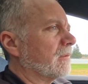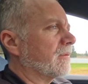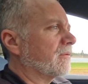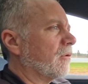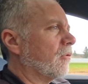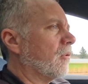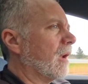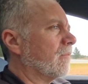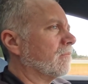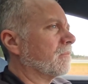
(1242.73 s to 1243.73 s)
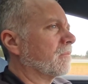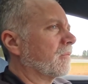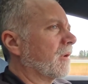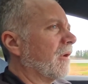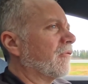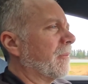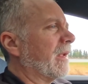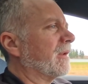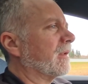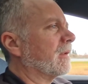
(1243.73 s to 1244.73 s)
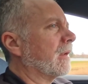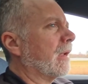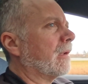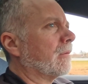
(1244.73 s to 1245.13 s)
So I'm kind of debating